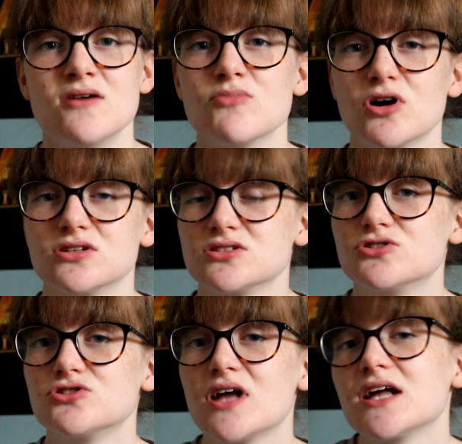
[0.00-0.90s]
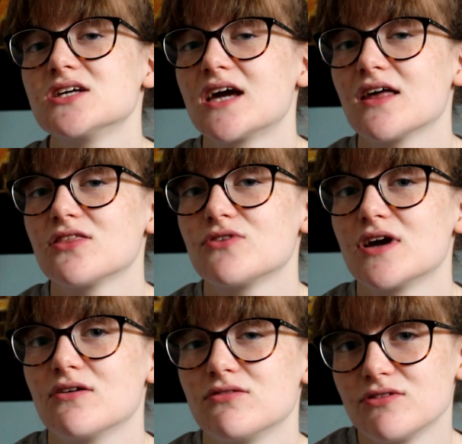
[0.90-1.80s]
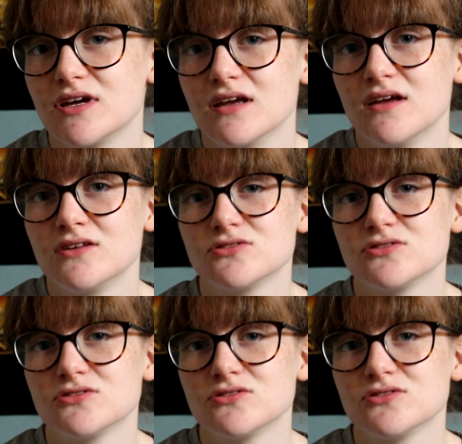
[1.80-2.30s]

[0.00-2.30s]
Because you should actually get 3 out of 3.